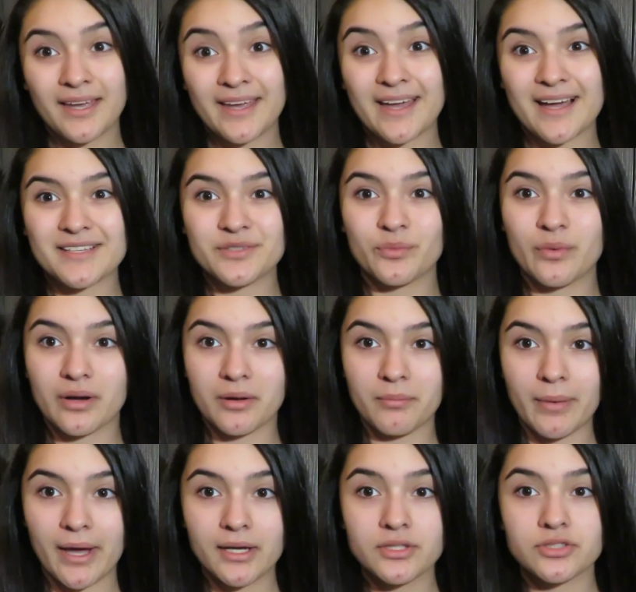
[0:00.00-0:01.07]
Hey guys, and welcome
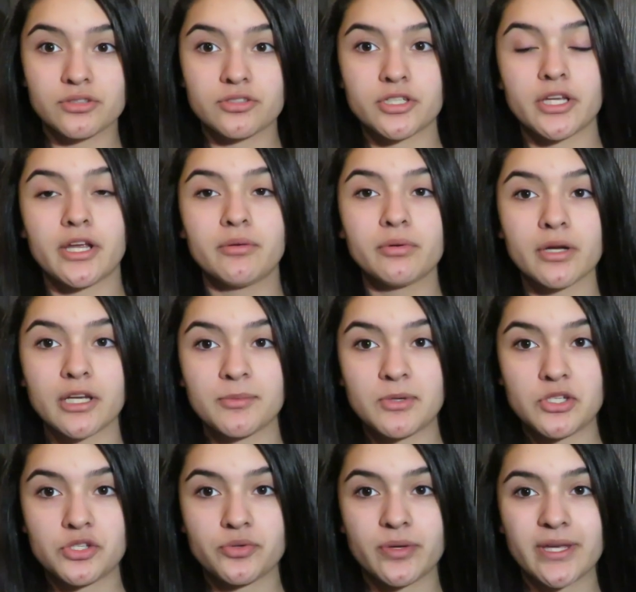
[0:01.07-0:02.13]
back. So today we're going to be
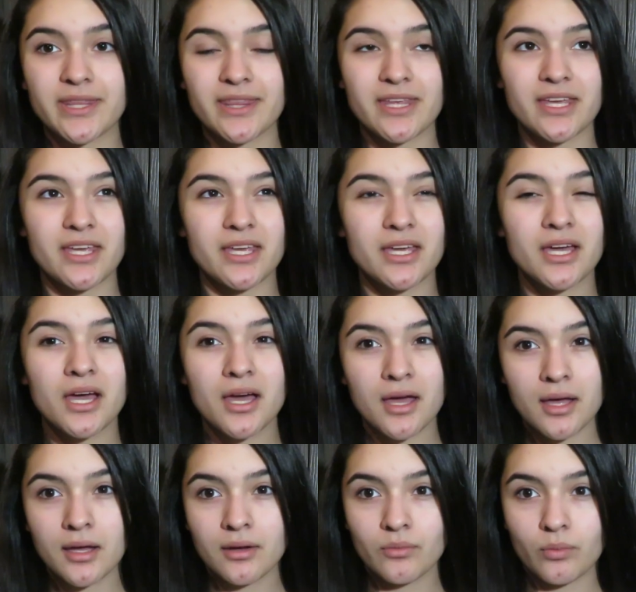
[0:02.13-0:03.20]
doing
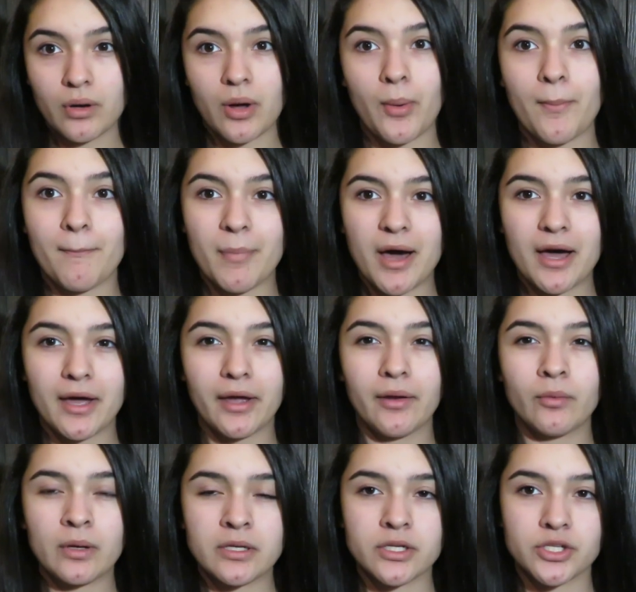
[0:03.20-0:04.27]
my
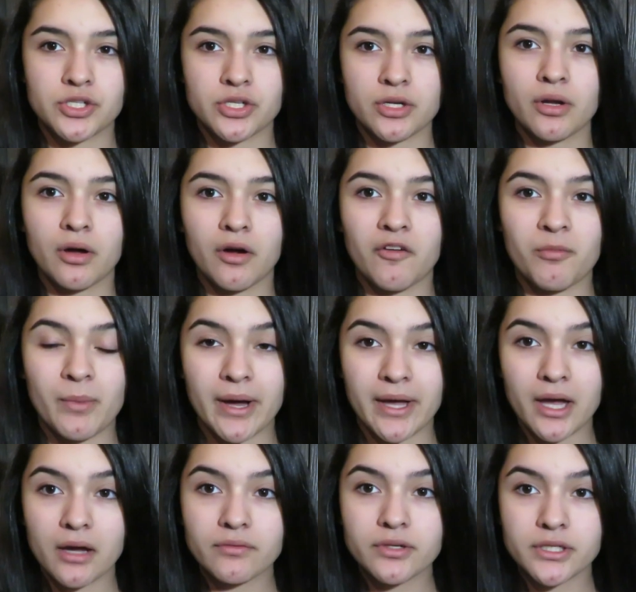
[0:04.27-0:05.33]
rendition of my
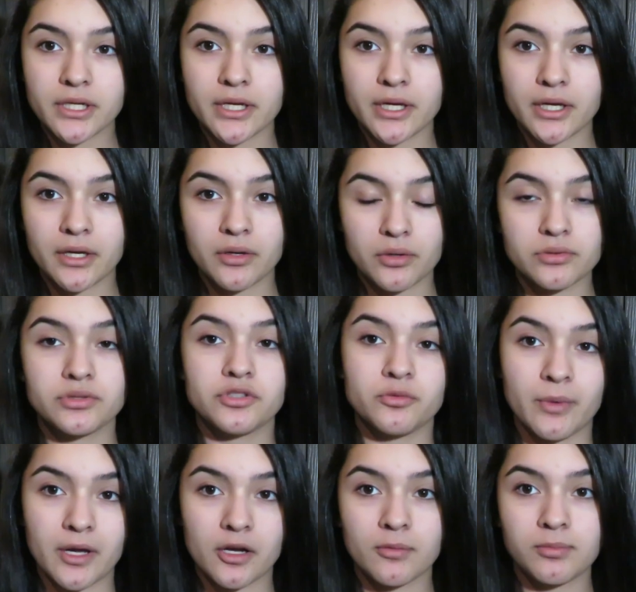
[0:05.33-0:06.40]
everyday go-to
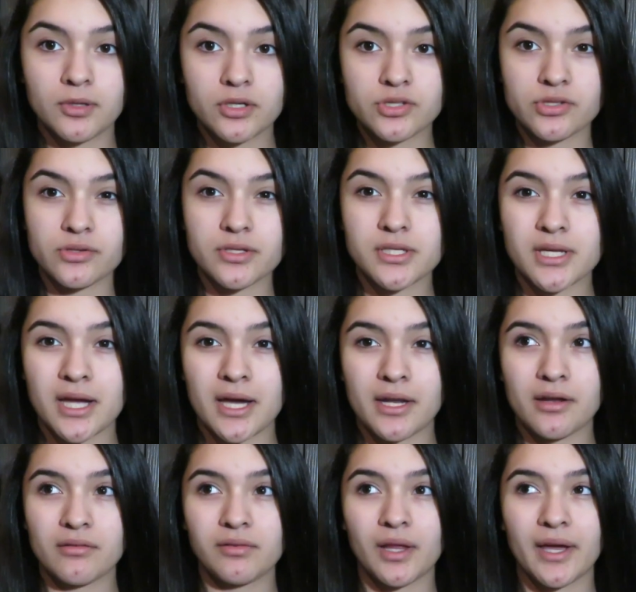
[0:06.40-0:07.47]
makeup look. So this is
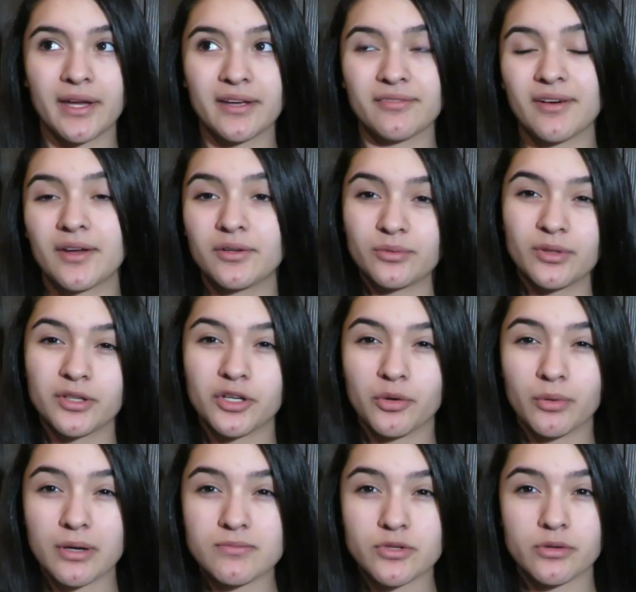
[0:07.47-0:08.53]
kind of like, if I don't really know
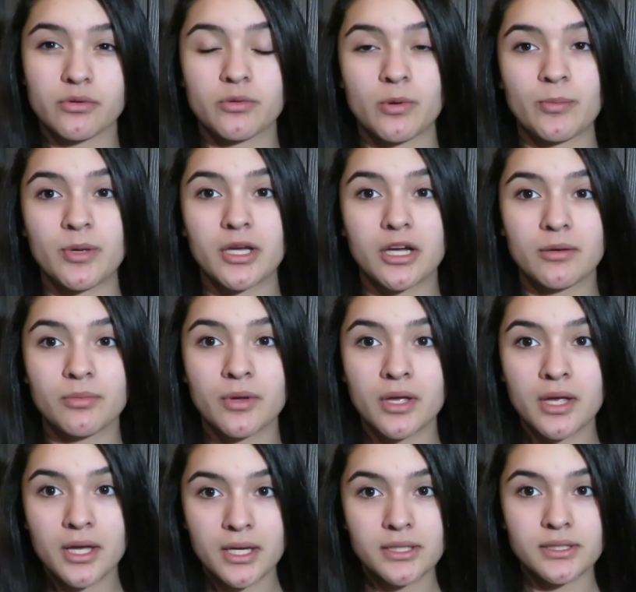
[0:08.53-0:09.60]
what I'm doing with my makeup,
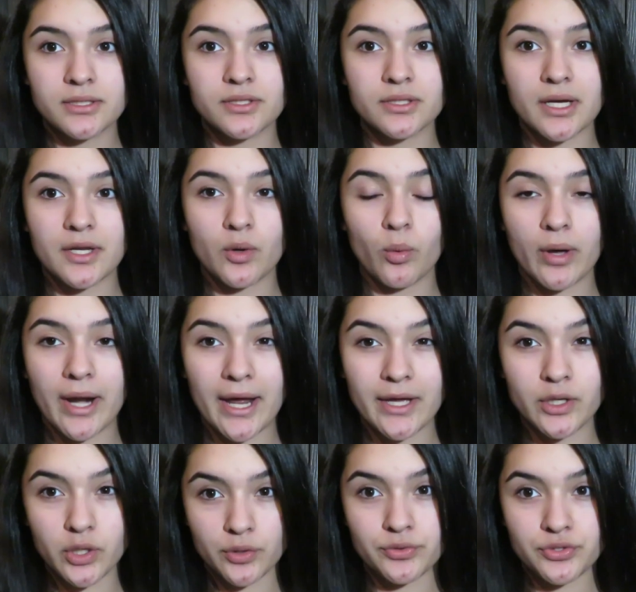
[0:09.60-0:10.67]
this is kind of what I
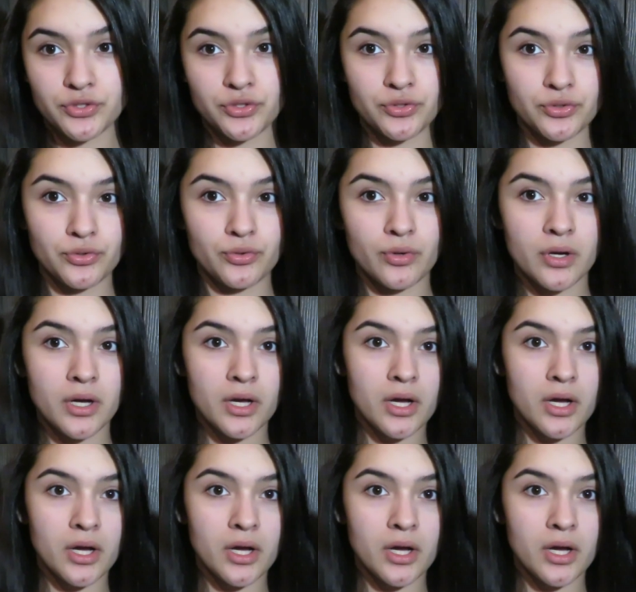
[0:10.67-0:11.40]
go to.